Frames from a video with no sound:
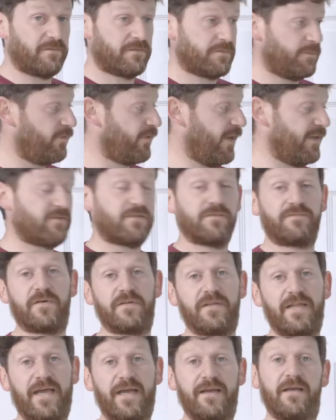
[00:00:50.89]
some great stuff
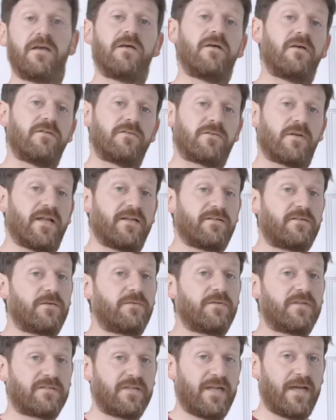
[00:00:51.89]
on there. So let's do
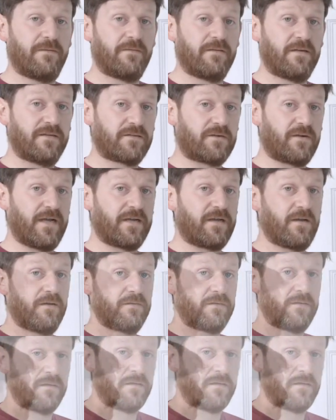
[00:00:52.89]
this now, let's crack on.